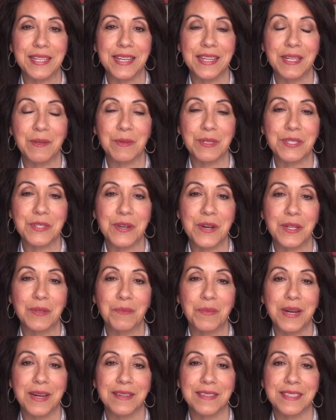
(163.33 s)
and it was
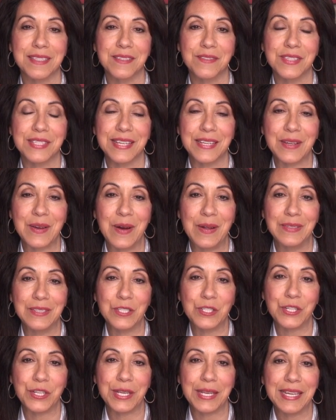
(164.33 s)
called positive
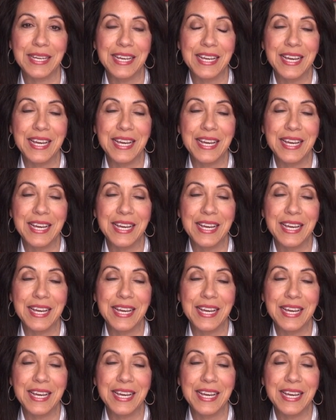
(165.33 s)
psychology.